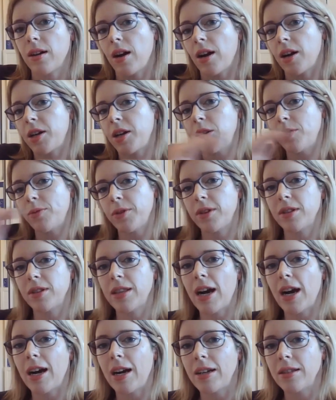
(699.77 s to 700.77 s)
over
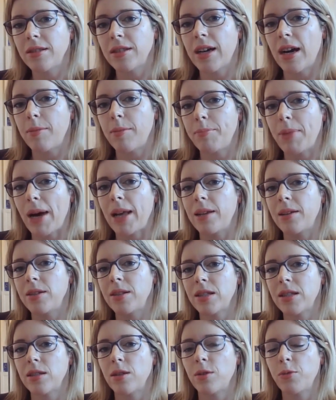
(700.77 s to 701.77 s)
that
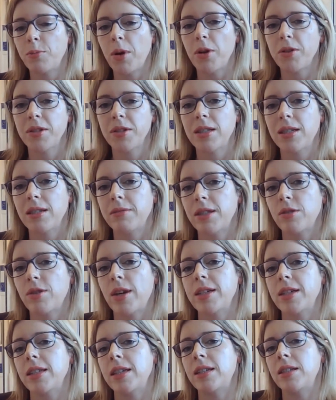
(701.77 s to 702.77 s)
balance of positive
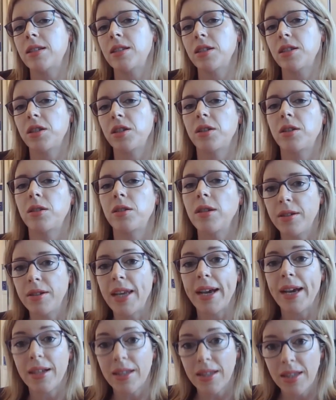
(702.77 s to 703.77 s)
stress into
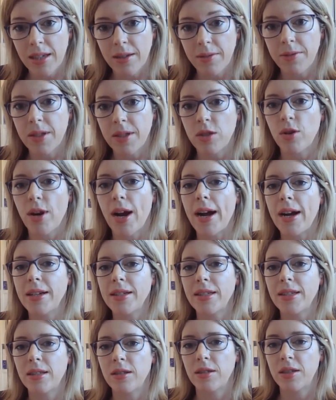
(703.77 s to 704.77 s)
negative
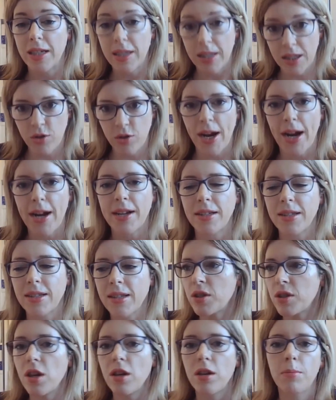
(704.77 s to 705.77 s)
stress, distress,
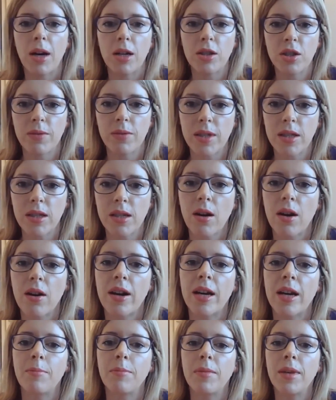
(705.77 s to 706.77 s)
too much of the
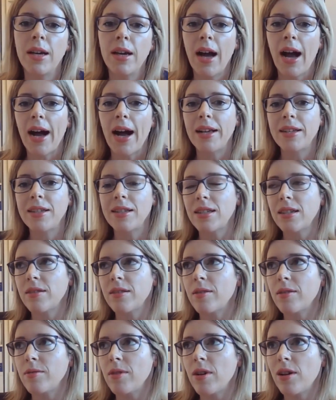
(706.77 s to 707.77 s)
time. And
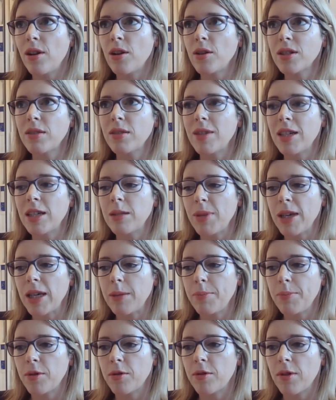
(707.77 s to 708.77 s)
a lot of these
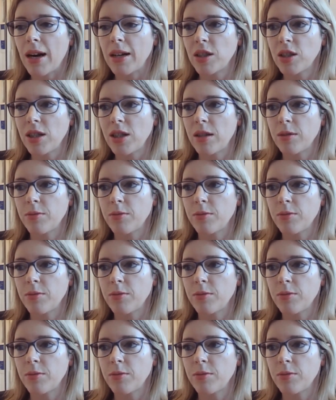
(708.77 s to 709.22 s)
people actually